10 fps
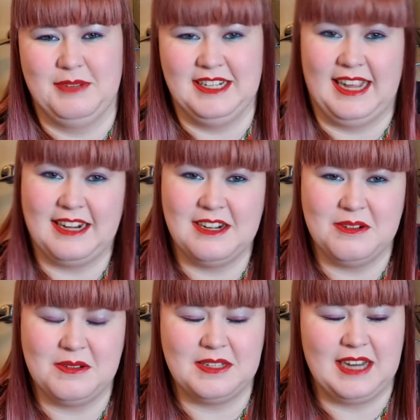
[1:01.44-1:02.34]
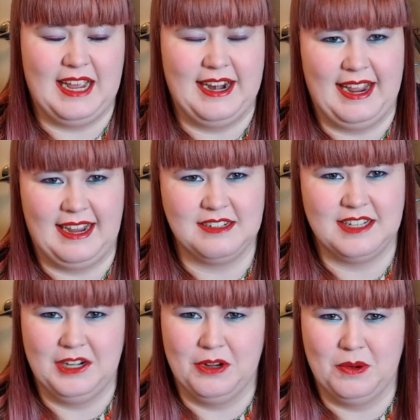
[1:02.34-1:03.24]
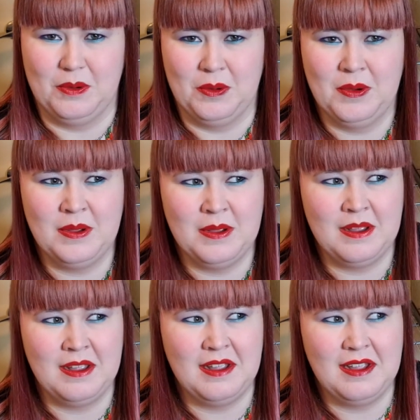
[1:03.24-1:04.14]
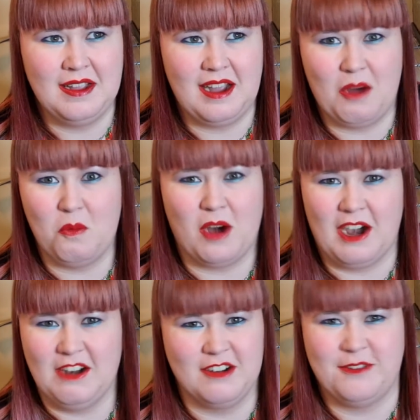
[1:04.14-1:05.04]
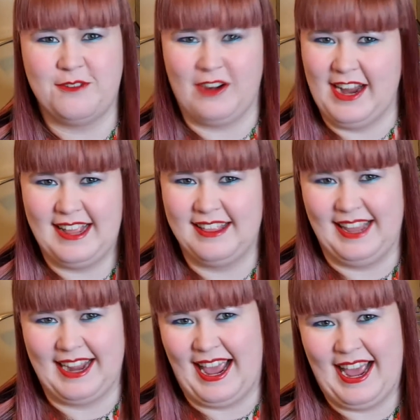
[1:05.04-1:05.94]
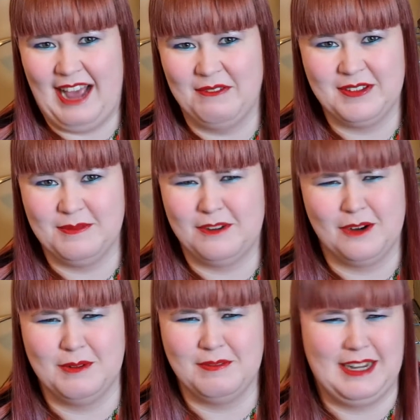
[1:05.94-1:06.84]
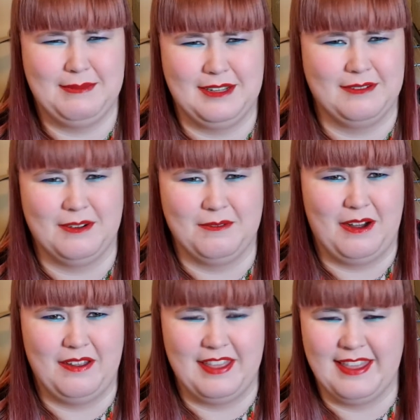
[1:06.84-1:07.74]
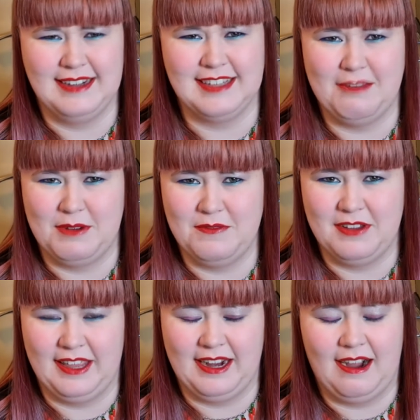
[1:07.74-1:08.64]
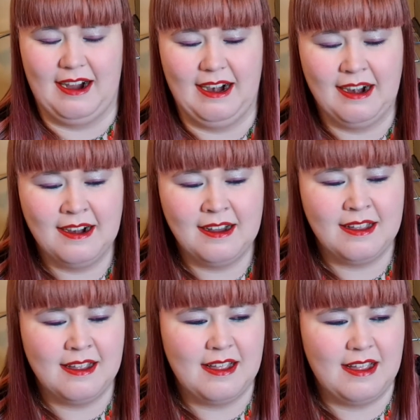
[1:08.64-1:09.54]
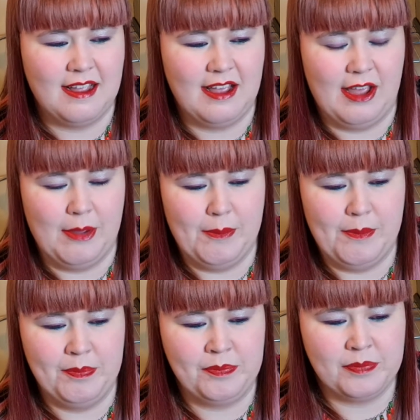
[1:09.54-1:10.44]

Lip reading: been diagnosed and I actually know a word for it. Like, I have some form of label for what the things I've been feeling are. And